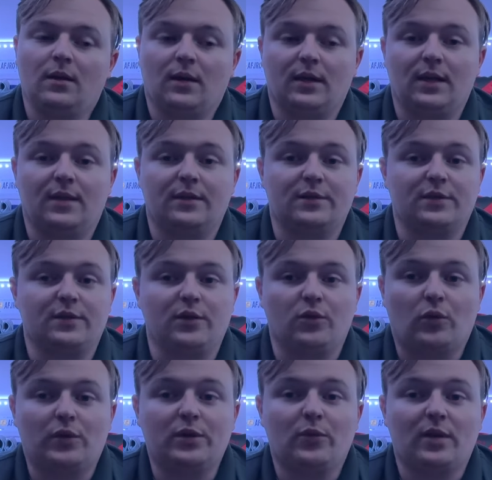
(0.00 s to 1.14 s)
Again, this is the
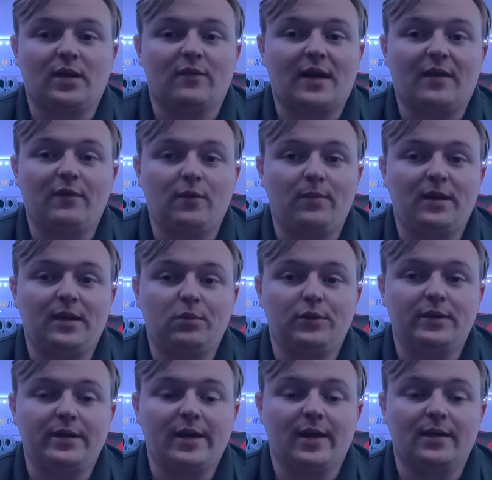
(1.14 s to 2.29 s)
only one I've ever been able to
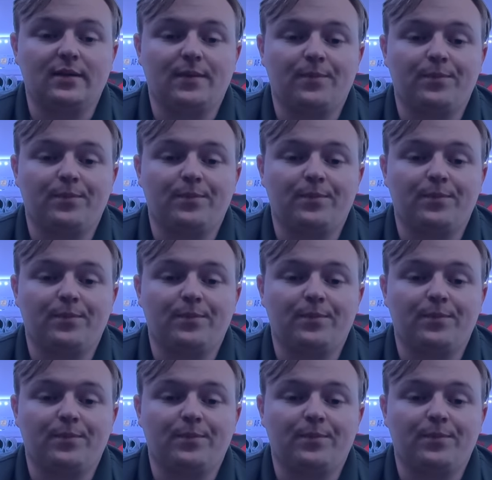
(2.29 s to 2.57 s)
get,